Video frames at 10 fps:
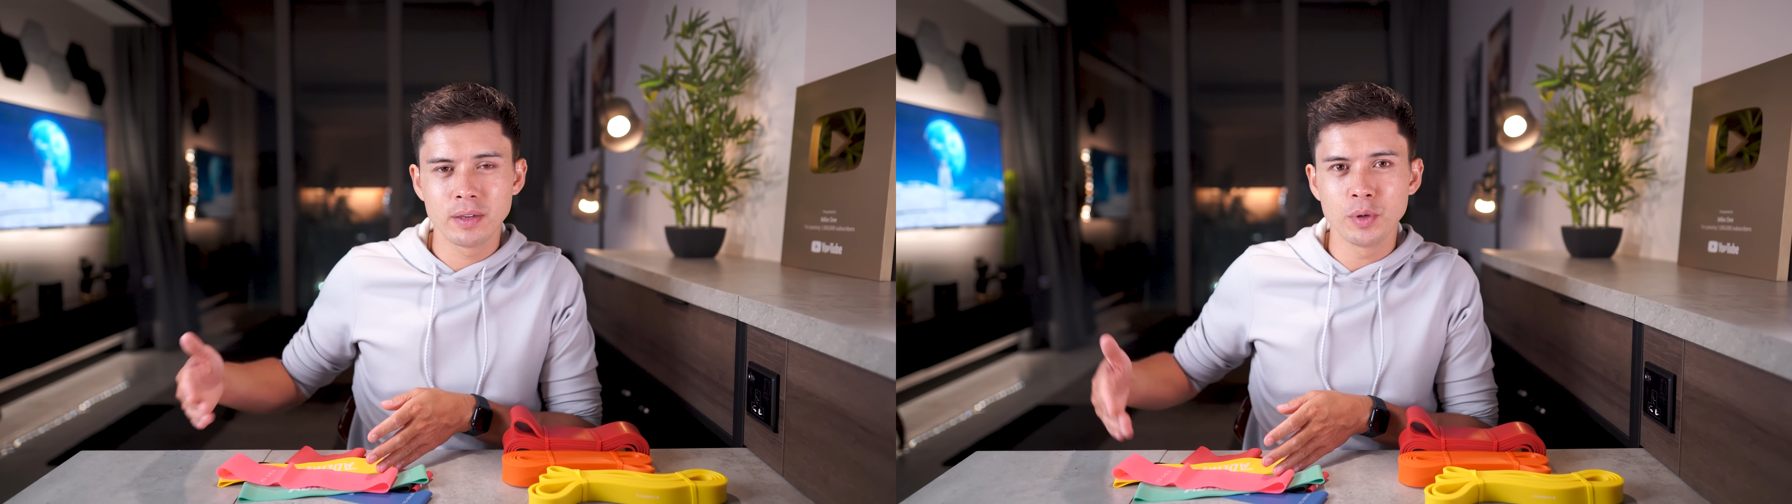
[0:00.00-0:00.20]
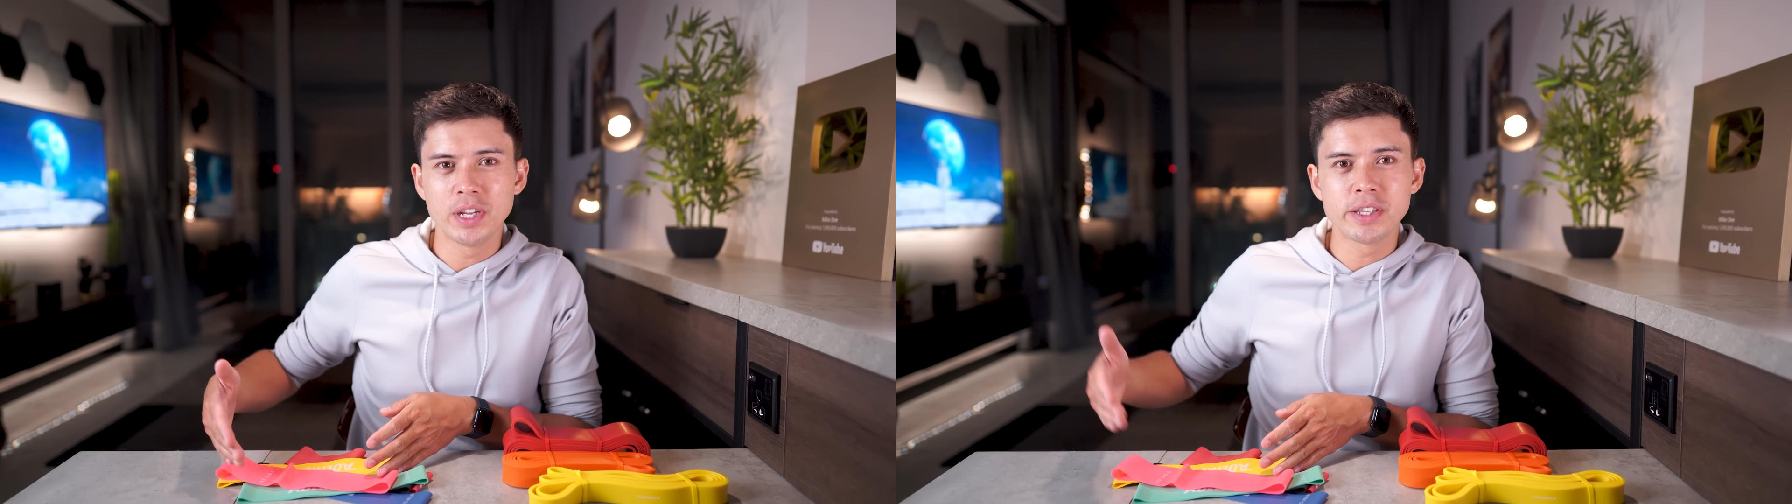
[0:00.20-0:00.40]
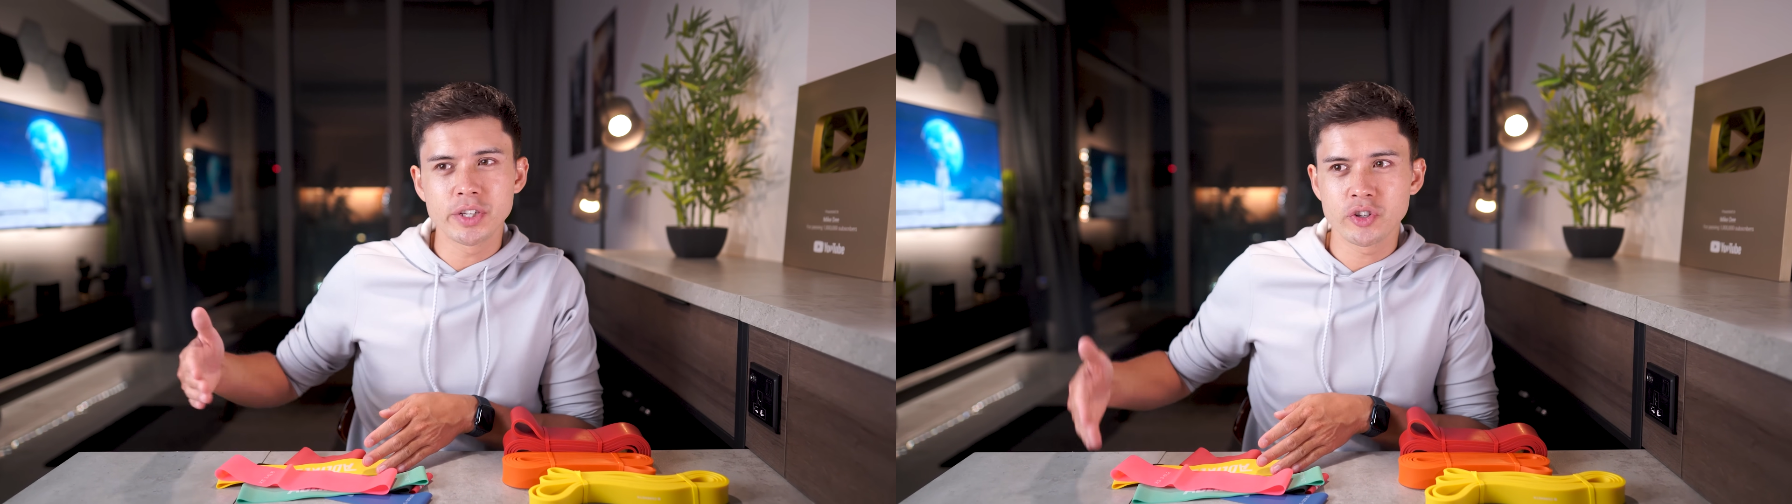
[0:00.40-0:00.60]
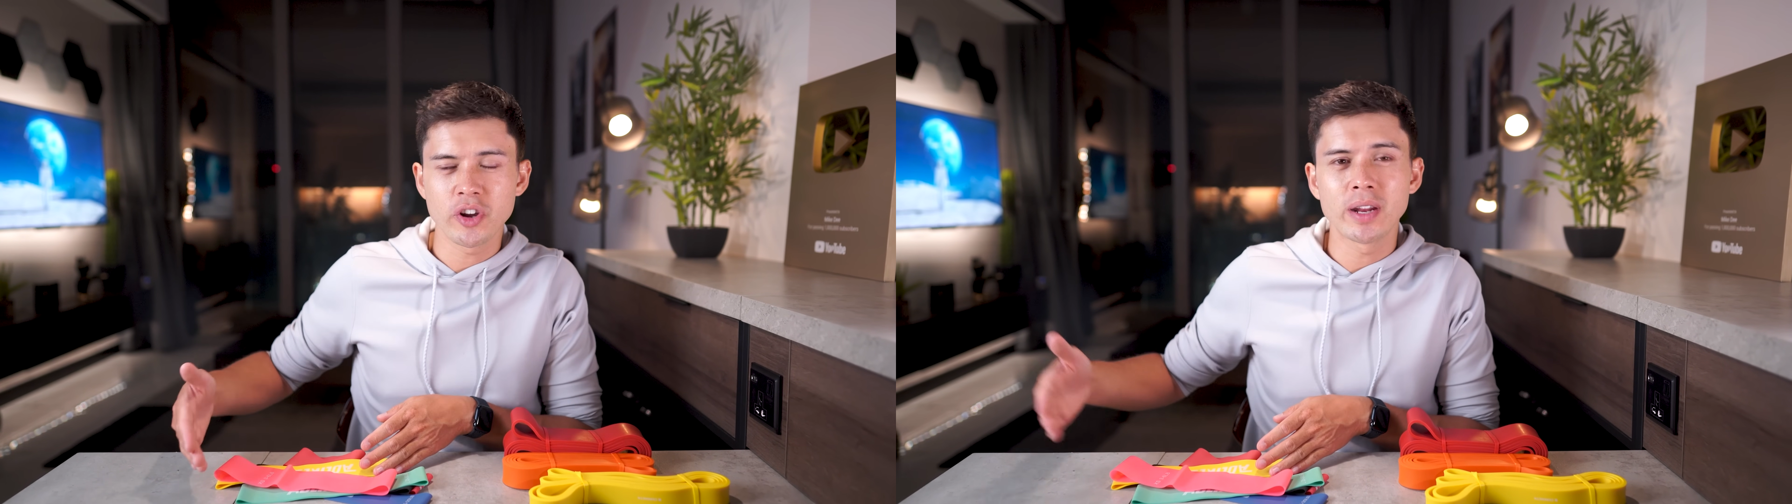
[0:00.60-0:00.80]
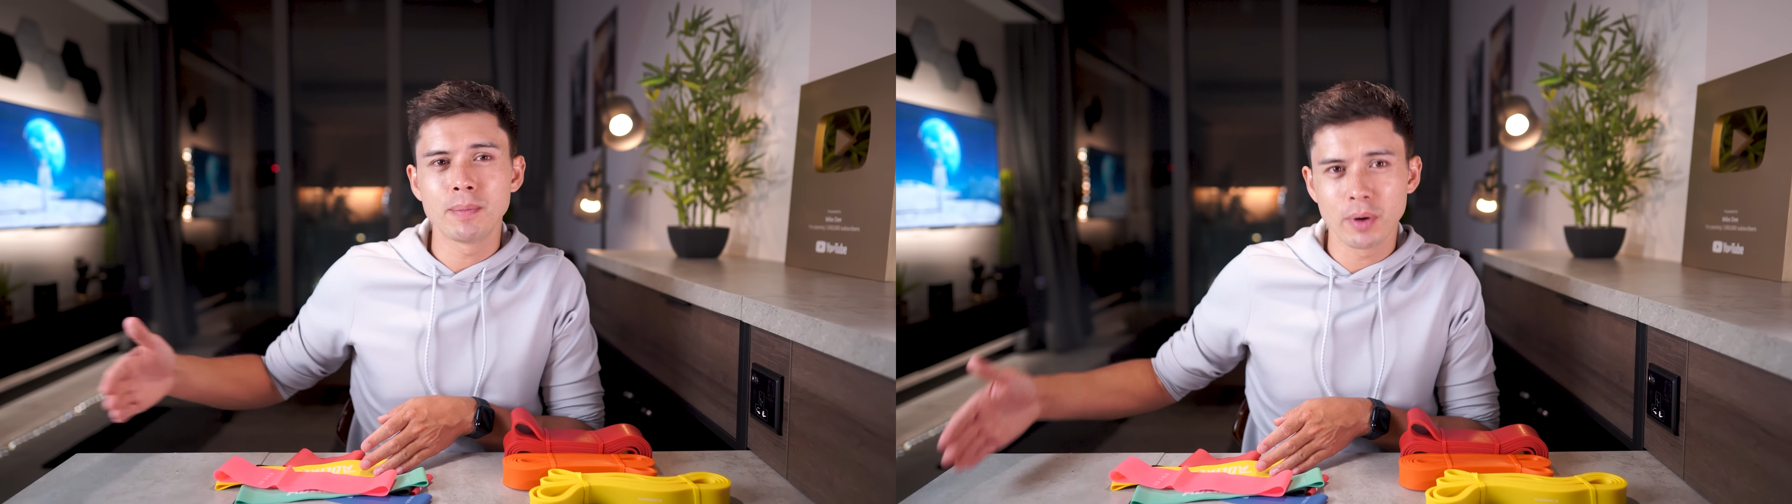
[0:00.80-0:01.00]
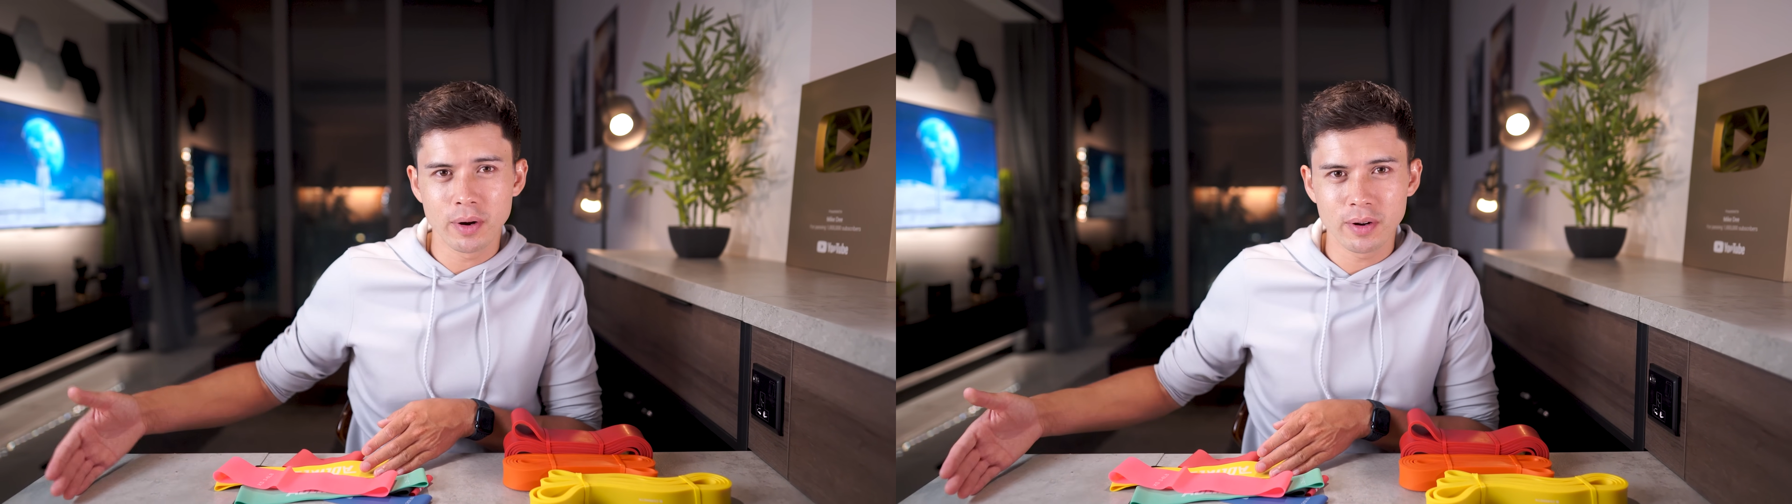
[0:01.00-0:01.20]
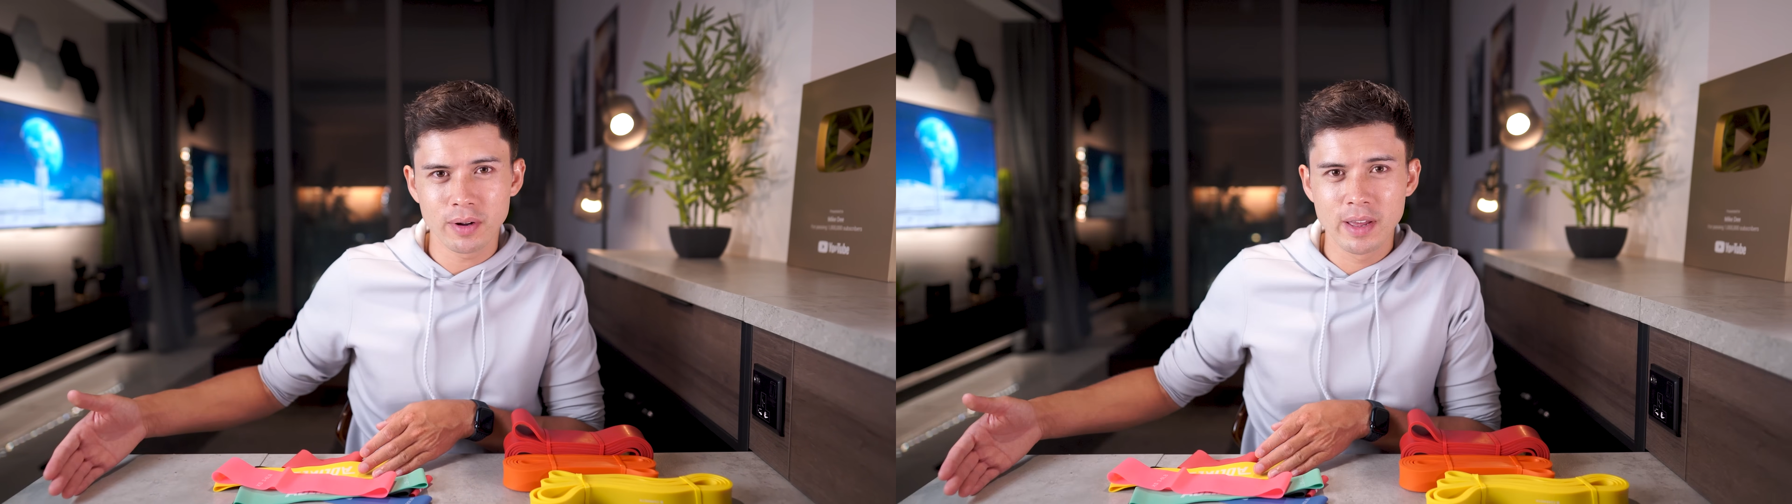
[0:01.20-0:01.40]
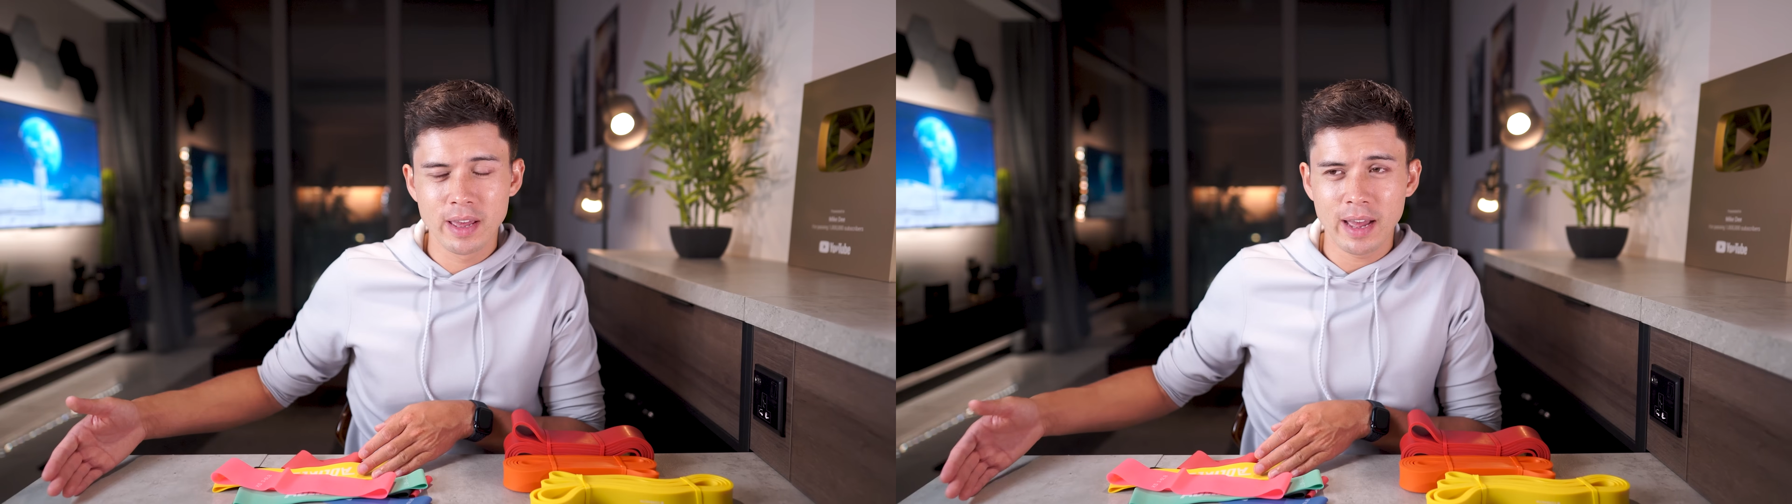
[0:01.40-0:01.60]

you need to train more.